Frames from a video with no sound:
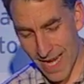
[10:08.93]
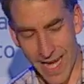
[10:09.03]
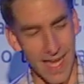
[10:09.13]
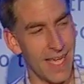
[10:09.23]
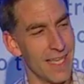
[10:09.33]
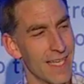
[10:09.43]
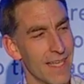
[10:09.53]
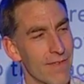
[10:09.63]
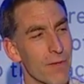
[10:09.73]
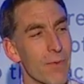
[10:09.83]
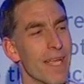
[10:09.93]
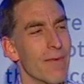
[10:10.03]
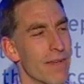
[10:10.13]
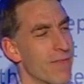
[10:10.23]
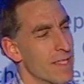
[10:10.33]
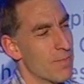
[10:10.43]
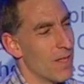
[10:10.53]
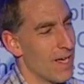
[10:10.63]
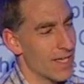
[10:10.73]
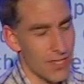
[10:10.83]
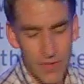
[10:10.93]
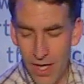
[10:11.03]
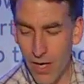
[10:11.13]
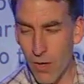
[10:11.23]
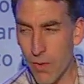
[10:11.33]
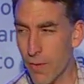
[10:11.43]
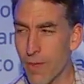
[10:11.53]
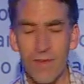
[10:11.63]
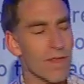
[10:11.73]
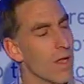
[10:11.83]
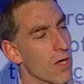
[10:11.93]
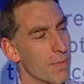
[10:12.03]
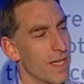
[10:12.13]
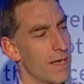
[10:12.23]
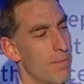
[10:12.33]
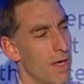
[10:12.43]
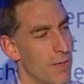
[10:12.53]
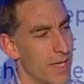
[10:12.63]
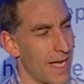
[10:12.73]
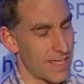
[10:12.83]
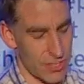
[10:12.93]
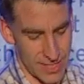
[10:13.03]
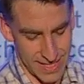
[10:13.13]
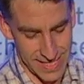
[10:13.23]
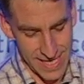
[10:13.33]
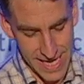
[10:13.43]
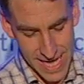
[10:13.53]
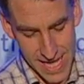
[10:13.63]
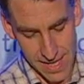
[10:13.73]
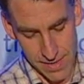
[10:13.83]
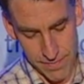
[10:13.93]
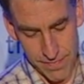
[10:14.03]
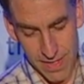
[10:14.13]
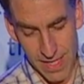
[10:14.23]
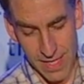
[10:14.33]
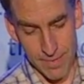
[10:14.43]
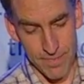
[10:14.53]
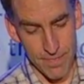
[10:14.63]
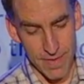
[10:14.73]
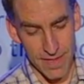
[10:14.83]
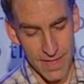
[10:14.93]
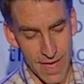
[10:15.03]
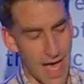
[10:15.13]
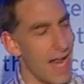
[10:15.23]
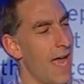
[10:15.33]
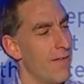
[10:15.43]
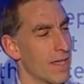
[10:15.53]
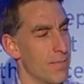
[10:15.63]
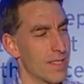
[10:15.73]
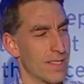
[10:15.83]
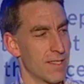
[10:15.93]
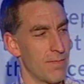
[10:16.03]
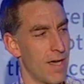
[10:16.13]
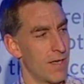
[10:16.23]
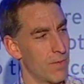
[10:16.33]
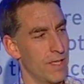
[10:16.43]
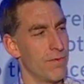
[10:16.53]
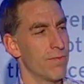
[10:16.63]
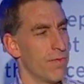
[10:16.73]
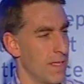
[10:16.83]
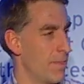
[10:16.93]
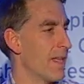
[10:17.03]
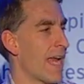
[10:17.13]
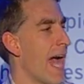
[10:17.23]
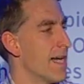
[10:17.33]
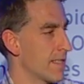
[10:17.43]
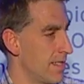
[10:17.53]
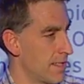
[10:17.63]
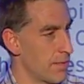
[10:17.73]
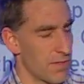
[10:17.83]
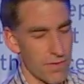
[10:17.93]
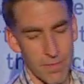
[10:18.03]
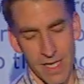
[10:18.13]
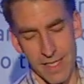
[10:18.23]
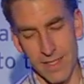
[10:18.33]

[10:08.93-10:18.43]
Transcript: And if you read Redfin's blog, you know that we have long been an opponent, actually, of not having a business model where you fundamentally ask customers for money.